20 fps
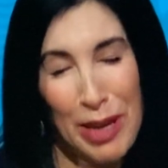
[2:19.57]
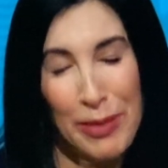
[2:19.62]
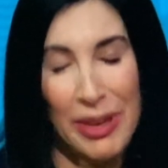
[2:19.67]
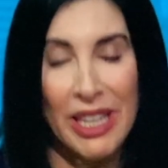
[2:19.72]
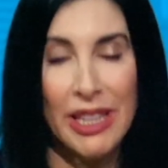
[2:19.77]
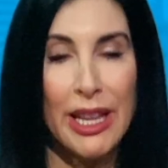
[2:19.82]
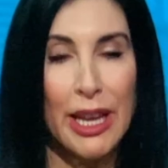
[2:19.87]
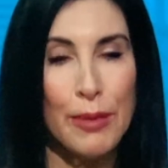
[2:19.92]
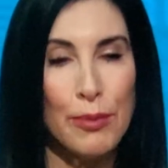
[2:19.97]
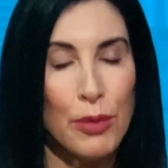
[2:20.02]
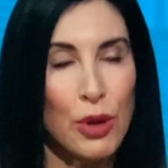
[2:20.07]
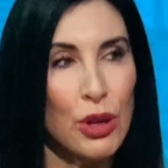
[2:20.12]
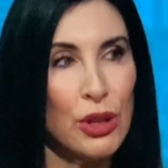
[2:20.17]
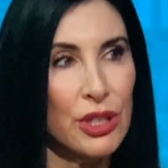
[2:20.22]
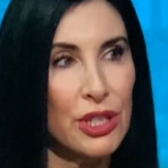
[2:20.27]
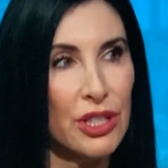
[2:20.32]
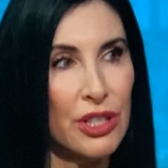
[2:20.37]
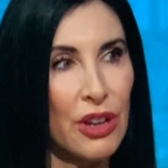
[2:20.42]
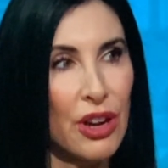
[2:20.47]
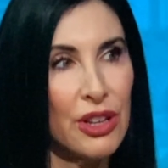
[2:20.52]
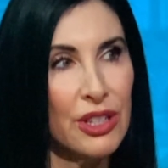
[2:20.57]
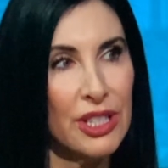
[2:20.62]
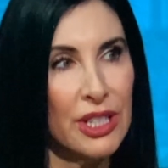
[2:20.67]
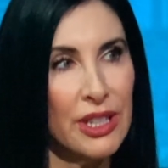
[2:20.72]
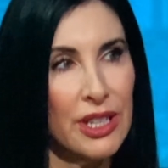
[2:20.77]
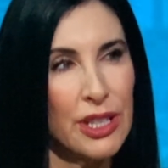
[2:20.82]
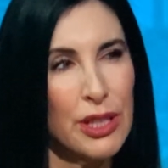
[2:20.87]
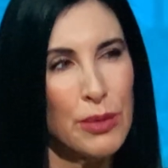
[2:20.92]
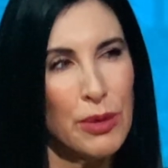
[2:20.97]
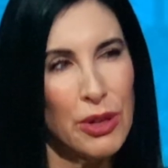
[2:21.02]
Like MERS, SARS, and this
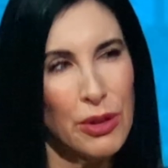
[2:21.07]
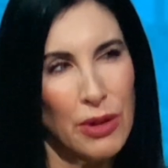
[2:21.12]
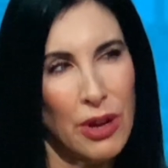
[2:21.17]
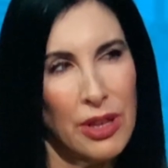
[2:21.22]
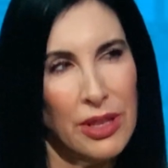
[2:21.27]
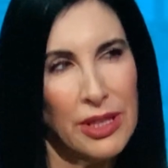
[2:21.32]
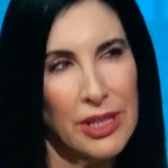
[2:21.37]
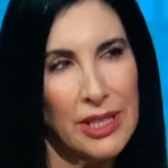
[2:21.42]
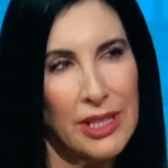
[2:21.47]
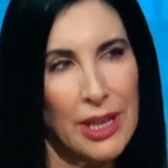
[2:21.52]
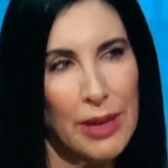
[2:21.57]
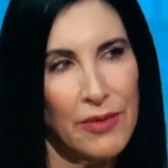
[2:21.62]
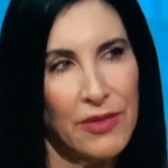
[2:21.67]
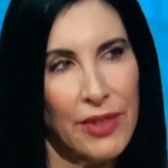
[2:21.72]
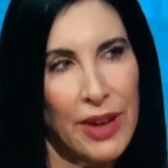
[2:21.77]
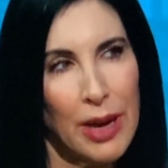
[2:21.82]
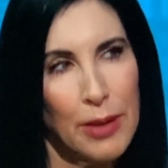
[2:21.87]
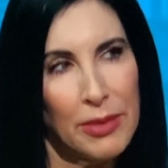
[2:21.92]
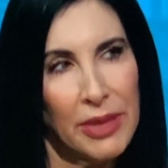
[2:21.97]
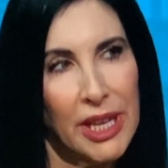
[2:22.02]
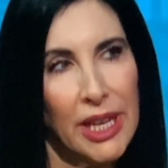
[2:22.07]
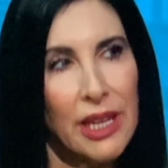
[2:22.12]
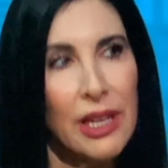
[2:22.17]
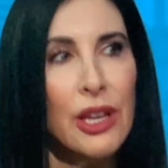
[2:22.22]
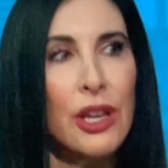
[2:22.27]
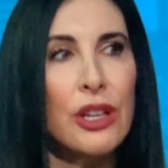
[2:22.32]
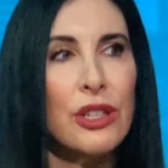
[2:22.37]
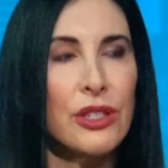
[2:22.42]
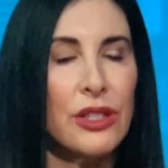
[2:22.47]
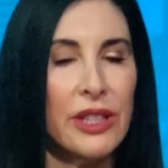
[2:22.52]
one are all in the same family,
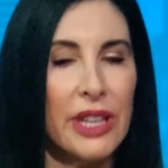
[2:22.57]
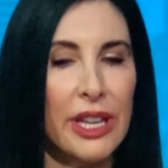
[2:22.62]
so they